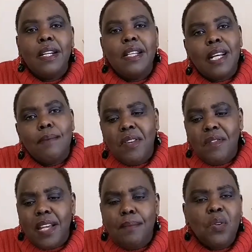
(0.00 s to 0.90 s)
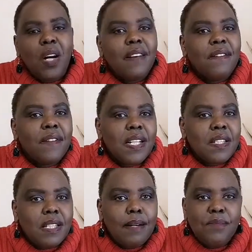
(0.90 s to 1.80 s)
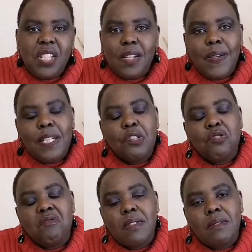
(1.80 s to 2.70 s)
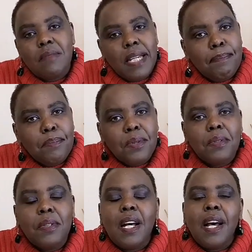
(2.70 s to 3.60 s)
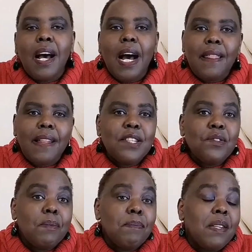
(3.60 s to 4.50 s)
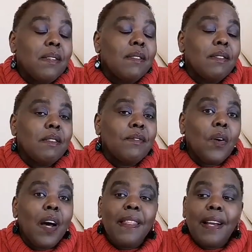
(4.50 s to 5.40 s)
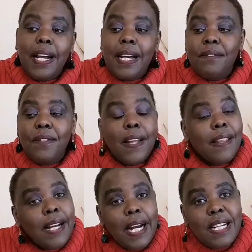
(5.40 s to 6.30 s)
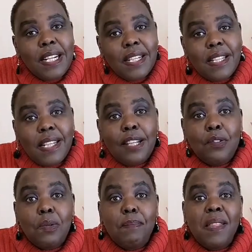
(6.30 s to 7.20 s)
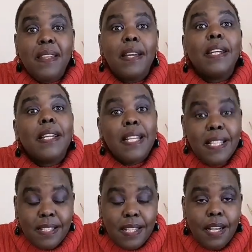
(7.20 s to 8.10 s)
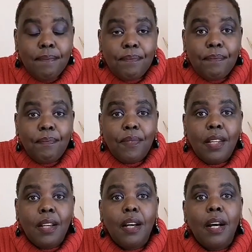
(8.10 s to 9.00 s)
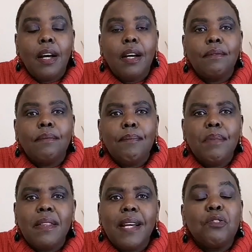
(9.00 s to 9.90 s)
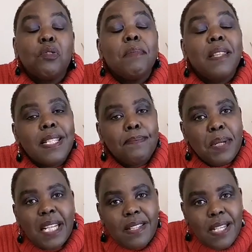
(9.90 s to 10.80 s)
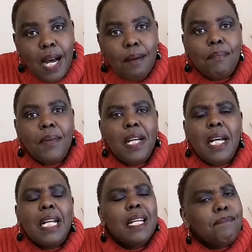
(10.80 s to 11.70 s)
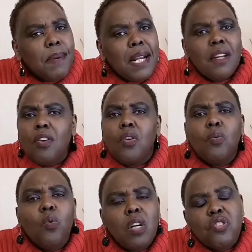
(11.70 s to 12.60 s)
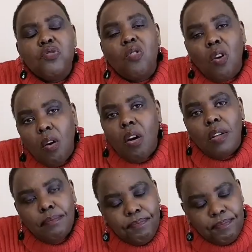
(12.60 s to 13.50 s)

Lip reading: Some of them will have first term January to April, others will be, for other countries, that will be the Easter, that will be the spring term, depending on what you call